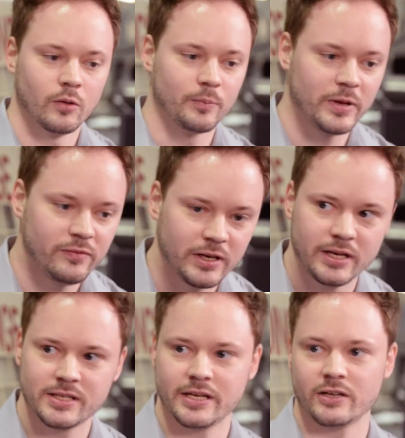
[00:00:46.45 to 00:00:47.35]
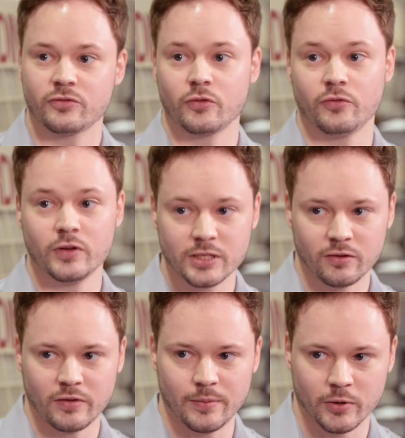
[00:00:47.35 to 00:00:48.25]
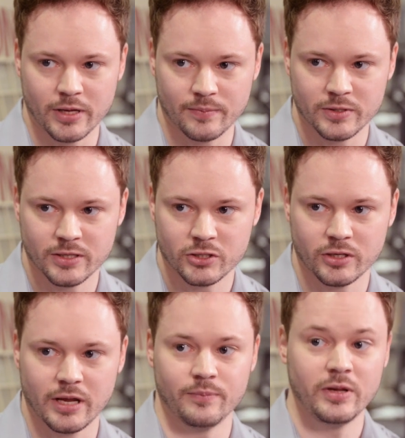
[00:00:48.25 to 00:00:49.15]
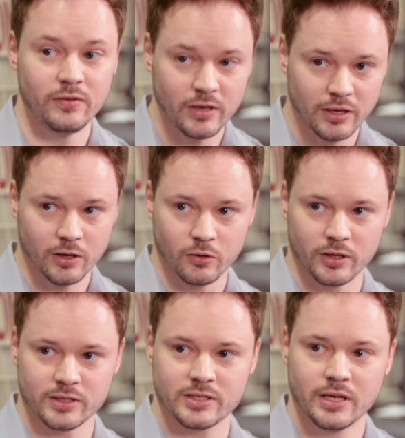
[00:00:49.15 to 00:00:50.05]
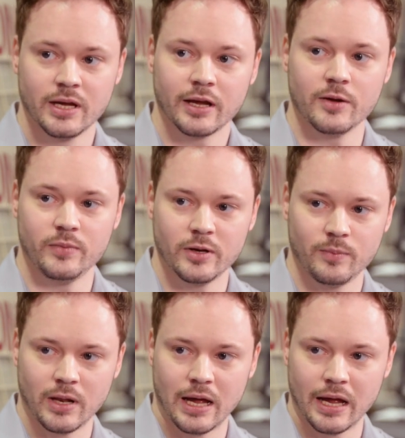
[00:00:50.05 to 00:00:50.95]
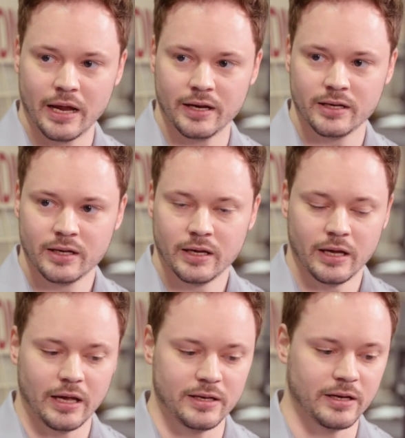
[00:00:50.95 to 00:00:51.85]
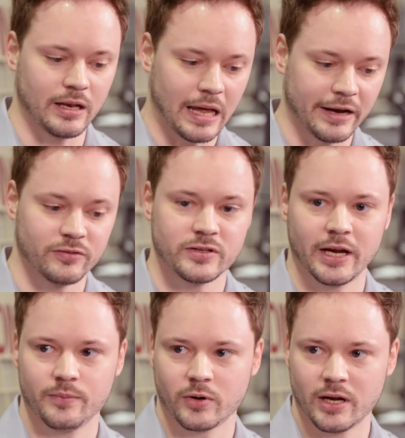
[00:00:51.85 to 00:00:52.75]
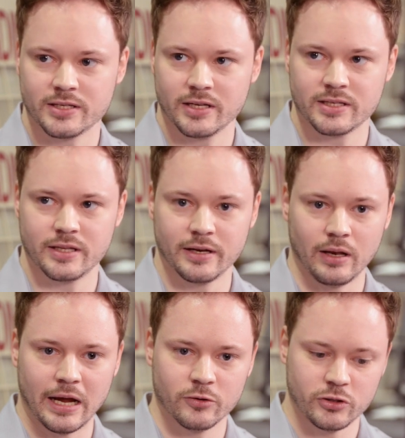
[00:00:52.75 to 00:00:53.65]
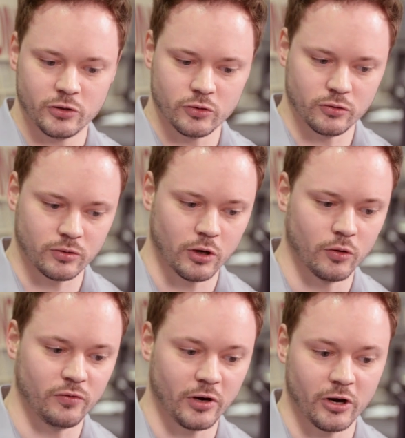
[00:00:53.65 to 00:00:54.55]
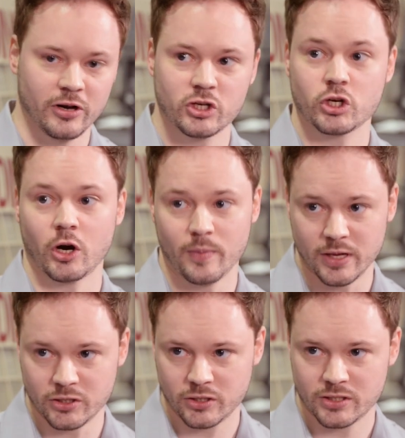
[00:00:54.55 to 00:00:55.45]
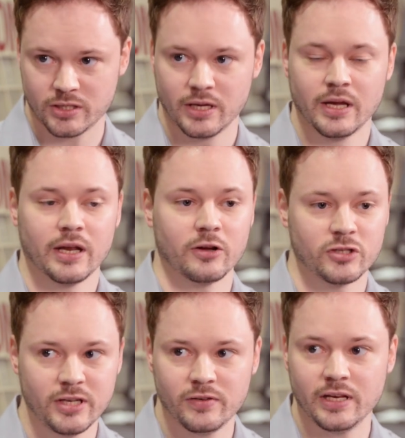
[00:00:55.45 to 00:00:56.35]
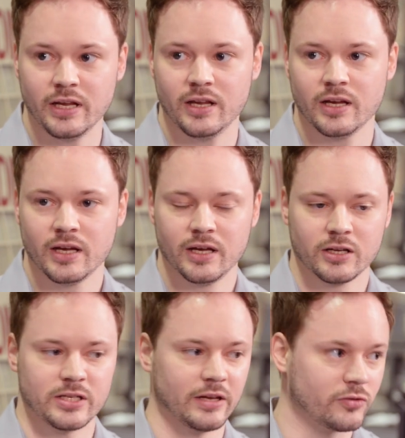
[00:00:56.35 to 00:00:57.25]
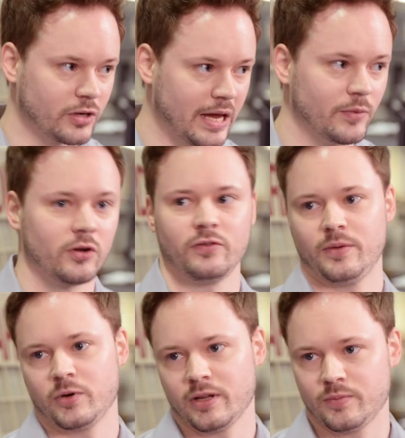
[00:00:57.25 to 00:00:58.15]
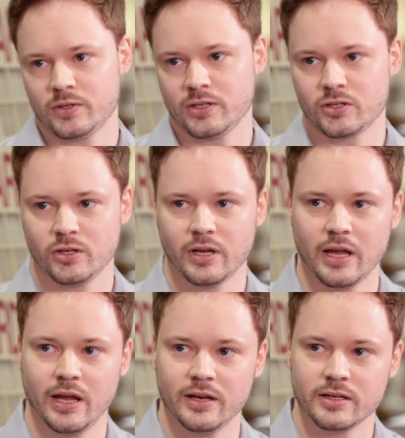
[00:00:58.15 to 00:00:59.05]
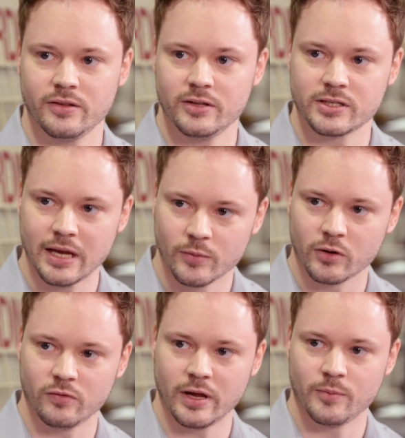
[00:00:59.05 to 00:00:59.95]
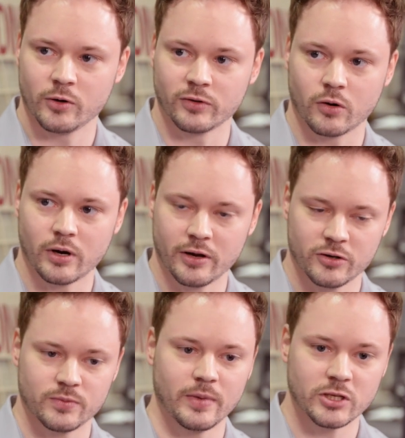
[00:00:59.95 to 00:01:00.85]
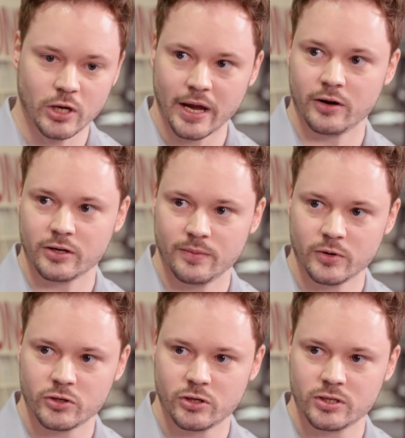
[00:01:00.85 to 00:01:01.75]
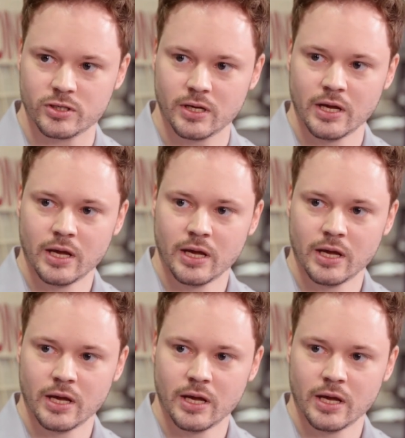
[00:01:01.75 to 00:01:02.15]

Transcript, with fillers: Well, PVD stands for physical vapor deposition, and PVD coatings can be applied in a line of sight process that allows you to coat very sharp edges. Now, CVD stands for chemical vapor deposition, and this chemical vapor requires much higher temperatures.